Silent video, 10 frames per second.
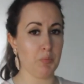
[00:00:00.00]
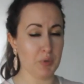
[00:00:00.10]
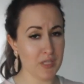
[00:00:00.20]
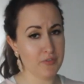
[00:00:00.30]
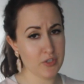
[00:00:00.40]

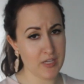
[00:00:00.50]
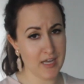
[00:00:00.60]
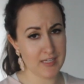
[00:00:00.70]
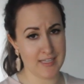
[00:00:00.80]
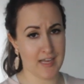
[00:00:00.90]
believe it or
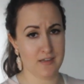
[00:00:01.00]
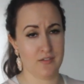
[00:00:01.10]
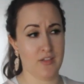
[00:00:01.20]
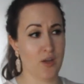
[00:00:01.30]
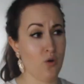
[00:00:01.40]
not, I got
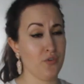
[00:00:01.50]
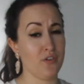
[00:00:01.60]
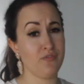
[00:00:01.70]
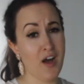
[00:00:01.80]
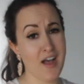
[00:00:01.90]
it like over
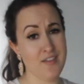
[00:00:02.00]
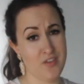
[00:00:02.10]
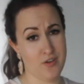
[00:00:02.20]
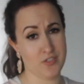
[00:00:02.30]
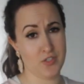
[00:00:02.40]
five
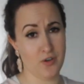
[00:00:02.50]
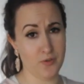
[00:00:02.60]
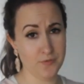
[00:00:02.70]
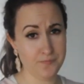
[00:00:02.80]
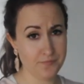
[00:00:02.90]
years
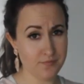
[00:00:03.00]
ago.